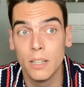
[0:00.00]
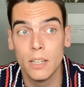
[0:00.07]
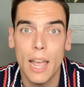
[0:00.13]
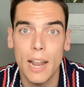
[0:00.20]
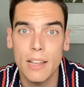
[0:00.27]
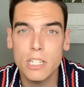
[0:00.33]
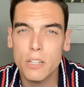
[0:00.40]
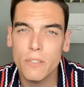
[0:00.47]

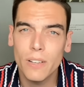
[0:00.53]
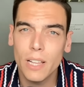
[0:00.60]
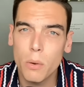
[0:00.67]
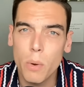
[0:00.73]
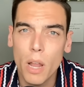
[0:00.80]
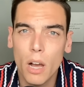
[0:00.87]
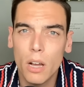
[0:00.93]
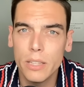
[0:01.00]
And I just feel like
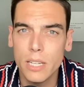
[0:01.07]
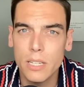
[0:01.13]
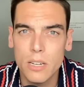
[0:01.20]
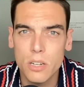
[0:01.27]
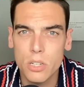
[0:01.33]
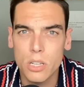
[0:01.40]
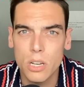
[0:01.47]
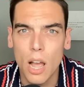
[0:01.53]
we all need to
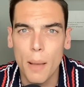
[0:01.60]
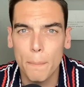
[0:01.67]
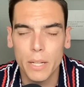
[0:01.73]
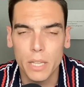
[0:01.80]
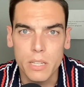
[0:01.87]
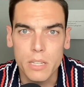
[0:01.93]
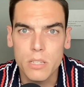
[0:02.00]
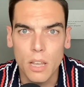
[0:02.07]
just not
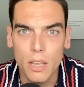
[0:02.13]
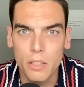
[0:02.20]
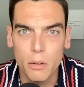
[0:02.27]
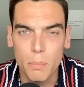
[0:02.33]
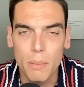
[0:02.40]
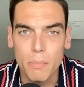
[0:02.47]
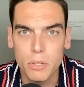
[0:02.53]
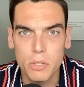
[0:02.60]
police other
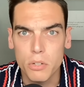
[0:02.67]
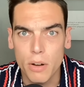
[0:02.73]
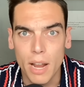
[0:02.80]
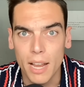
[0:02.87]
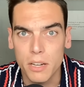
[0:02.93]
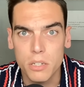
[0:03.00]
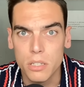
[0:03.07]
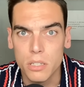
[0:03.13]
people's
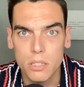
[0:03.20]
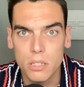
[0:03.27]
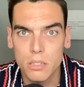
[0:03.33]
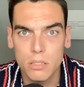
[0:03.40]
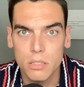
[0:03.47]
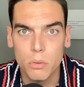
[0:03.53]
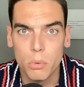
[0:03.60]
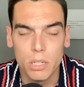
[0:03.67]
attractions
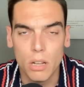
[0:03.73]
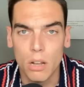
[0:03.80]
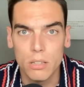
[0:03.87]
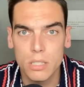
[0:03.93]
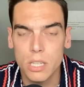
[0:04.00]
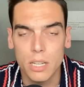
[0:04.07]
to adults.